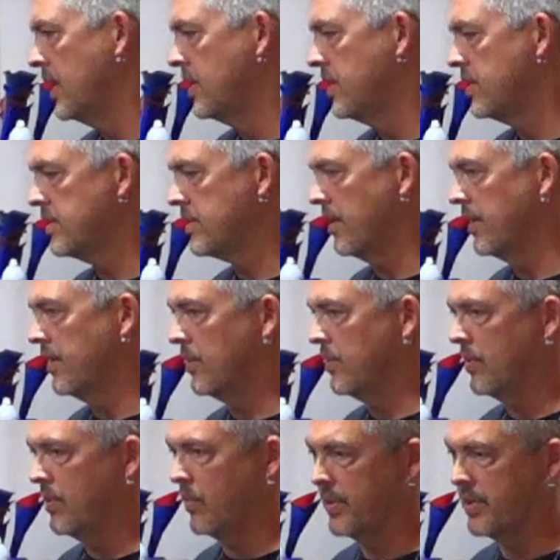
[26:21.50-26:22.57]
Starting
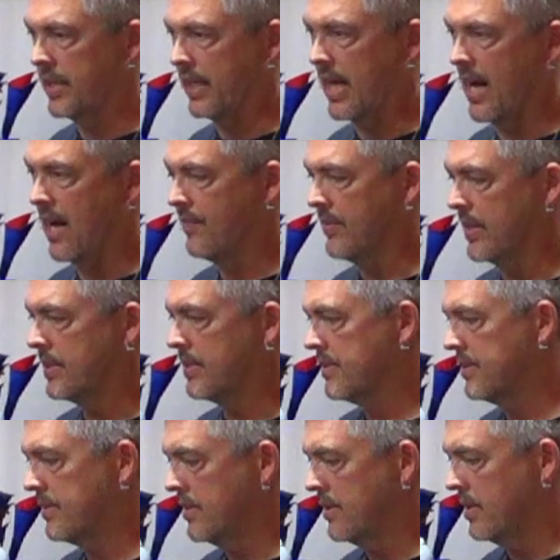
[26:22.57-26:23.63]
with the
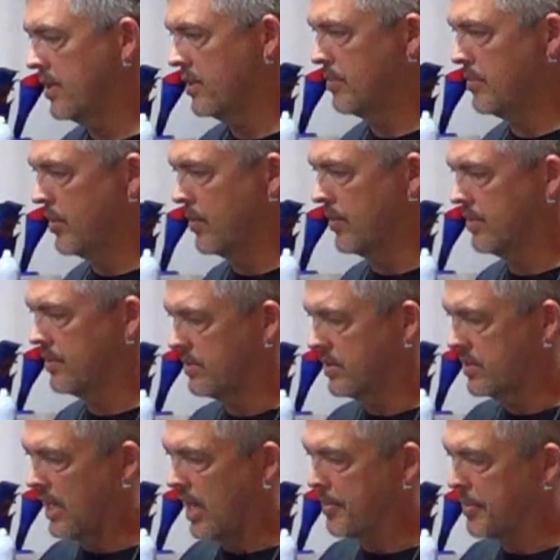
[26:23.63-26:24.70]
obvious, the motor. It's a
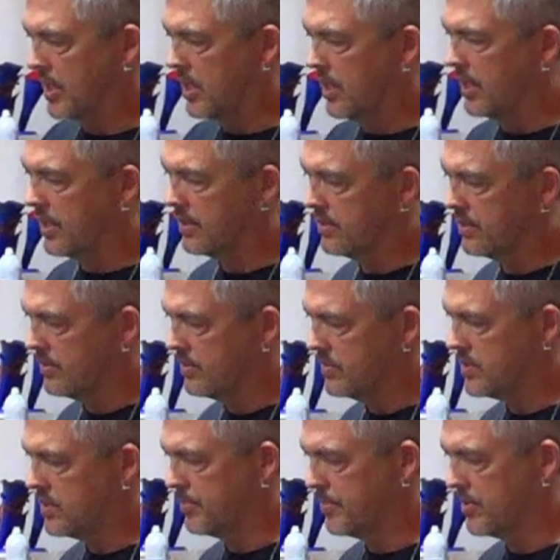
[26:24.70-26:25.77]
diamond cut,
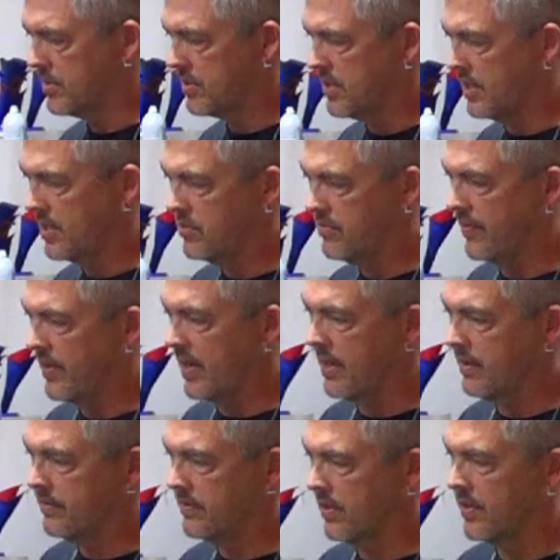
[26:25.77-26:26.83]
zipper stage
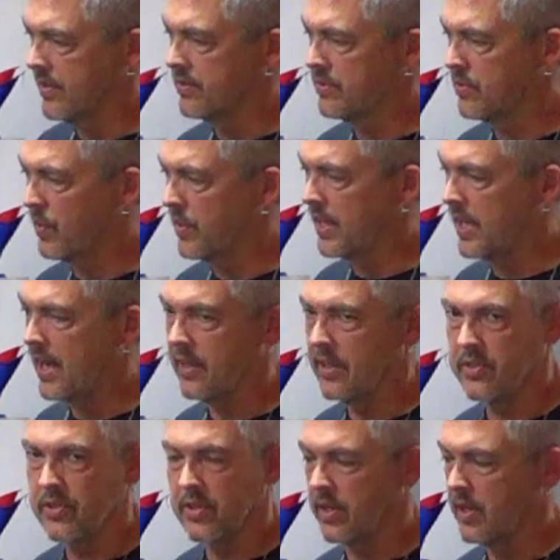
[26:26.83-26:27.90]
5,
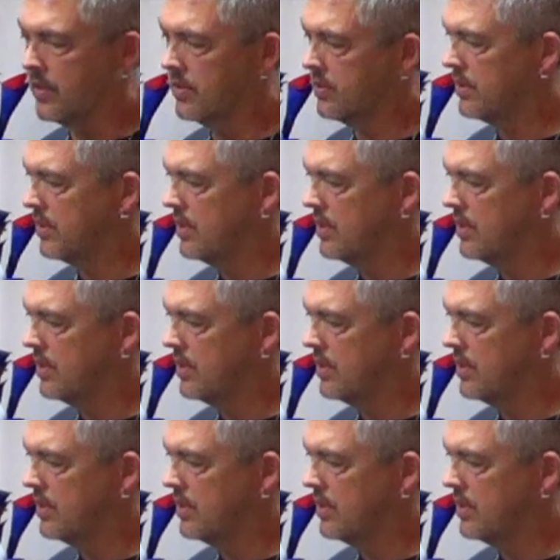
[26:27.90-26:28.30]
128-inch kit.